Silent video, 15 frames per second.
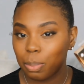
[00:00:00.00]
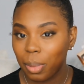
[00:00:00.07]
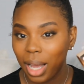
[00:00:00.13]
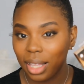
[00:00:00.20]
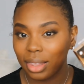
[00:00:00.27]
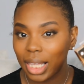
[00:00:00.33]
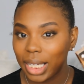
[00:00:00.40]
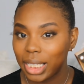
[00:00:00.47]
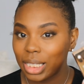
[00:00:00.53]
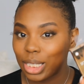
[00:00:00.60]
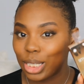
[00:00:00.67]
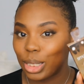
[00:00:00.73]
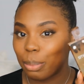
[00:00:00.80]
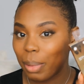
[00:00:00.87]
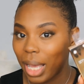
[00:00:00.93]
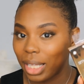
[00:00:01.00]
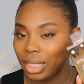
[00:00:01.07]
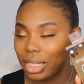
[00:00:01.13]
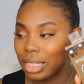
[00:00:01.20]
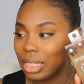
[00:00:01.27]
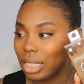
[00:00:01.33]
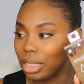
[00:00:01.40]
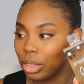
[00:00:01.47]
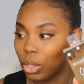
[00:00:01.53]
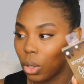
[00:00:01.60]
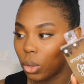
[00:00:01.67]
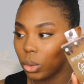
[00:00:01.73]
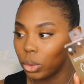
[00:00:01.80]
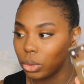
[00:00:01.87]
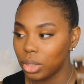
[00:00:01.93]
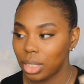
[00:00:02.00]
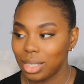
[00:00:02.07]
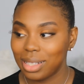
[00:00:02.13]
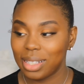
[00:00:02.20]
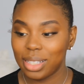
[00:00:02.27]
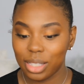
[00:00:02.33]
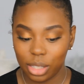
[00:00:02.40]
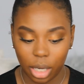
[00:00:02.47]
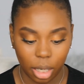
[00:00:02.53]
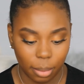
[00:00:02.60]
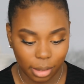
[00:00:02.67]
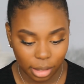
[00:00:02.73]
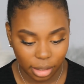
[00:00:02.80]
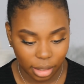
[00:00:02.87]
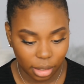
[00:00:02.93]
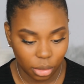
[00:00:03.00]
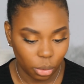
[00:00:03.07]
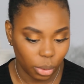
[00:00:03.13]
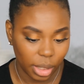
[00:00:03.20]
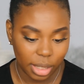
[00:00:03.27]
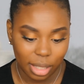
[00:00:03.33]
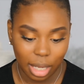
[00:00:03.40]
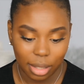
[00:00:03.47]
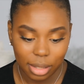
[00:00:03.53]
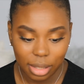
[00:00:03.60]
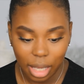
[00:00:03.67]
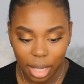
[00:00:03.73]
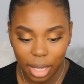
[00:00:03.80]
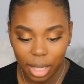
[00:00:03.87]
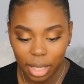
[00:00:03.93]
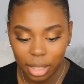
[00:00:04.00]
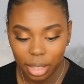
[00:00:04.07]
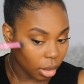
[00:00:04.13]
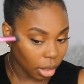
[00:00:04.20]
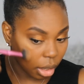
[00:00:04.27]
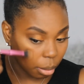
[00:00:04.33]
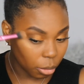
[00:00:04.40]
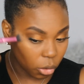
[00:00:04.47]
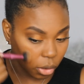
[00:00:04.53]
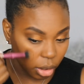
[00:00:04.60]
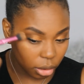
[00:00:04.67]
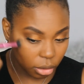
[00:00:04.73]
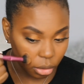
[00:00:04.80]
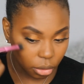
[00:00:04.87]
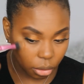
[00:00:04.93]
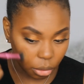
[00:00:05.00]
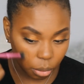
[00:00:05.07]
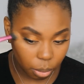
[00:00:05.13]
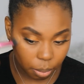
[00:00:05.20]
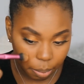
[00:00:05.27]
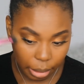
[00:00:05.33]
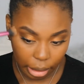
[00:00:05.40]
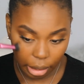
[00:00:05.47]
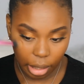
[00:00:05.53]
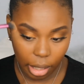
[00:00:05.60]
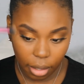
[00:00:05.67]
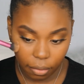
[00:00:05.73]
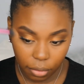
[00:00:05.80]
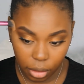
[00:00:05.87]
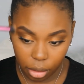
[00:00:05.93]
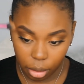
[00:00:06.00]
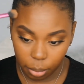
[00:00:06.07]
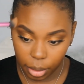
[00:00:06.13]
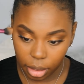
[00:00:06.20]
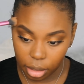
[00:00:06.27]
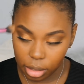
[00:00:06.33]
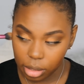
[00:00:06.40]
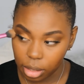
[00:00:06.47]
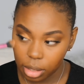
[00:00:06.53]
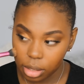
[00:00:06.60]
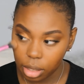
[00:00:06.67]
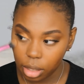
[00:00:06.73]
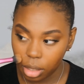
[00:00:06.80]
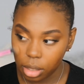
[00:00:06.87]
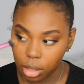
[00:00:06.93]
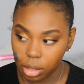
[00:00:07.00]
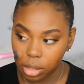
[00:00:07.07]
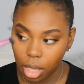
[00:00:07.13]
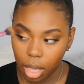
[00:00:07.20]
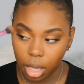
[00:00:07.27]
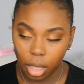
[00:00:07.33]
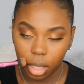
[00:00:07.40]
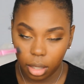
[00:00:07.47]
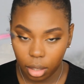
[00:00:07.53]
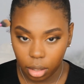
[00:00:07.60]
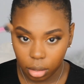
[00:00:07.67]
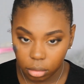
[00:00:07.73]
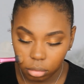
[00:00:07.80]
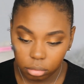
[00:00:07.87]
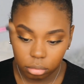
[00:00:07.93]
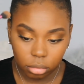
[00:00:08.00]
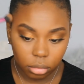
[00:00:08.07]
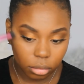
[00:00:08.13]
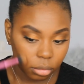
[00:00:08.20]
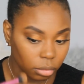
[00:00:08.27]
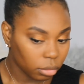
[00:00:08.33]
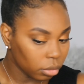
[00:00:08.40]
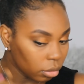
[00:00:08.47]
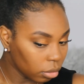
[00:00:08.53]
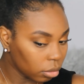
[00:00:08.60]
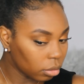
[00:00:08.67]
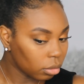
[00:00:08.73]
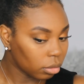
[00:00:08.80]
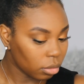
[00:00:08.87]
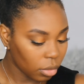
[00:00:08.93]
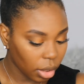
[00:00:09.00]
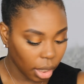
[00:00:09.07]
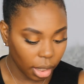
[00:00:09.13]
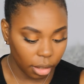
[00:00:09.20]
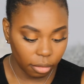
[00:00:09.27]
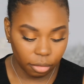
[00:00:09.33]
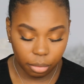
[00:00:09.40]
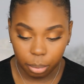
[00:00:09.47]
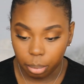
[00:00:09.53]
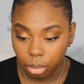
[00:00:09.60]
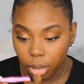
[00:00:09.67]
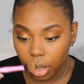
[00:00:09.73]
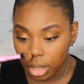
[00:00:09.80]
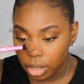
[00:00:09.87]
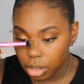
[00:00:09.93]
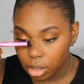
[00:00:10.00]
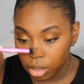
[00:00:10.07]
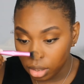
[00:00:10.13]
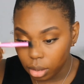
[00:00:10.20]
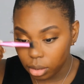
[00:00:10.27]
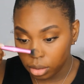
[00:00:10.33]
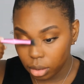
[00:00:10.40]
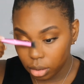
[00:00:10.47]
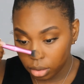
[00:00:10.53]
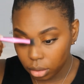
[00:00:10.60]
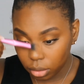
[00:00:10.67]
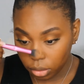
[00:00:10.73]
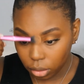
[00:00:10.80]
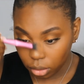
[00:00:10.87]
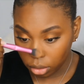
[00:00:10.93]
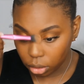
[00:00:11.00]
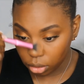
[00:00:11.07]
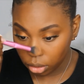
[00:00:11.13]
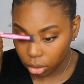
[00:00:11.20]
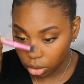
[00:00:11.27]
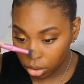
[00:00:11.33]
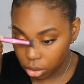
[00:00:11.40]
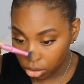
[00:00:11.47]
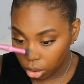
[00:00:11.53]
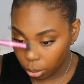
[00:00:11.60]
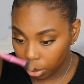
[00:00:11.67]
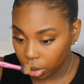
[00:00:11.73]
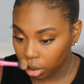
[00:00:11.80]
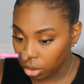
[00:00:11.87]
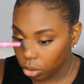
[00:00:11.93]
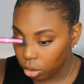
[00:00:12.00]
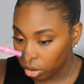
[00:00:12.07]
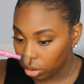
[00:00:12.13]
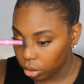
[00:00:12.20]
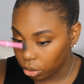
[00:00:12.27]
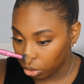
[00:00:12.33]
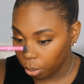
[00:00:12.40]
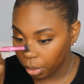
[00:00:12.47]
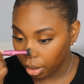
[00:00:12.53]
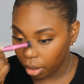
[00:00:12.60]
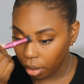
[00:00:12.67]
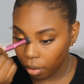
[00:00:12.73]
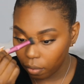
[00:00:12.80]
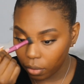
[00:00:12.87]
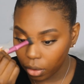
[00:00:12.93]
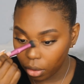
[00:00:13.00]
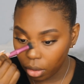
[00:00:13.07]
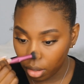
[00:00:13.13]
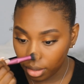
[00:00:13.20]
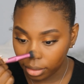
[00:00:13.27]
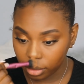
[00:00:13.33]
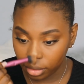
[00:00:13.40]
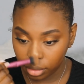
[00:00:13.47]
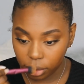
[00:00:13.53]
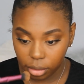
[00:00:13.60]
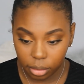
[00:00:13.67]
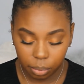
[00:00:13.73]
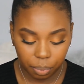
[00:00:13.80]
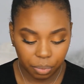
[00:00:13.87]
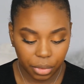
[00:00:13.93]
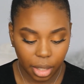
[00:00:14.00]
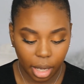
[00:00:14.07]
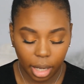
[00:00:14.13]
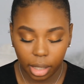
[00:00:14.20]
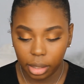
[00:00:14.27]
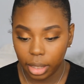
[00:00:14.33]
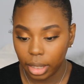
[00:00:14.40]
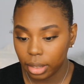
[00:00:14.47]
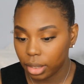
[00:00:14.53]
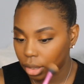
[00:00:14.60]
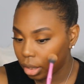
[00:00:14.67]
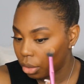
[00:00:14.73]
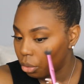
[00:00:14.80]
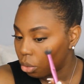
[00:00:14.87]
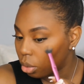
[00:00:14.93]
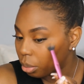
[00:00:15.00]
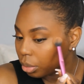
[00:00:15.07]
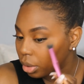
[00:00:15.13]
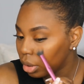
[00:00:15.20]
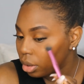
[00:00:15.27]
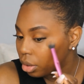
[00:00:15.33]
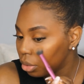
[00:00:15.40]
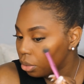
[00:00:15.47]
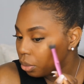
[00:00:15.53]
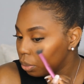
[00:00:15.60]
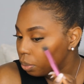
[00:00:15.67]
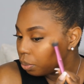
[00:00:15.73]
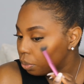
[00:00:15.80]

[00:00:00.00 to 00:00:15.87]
Spotlight palette in gold. Sorry about the noise outside. And I'm going a little bit heavier because this is a kind of bronzy look. So I'm going to go a little bit heavier on the highlight than I normally do.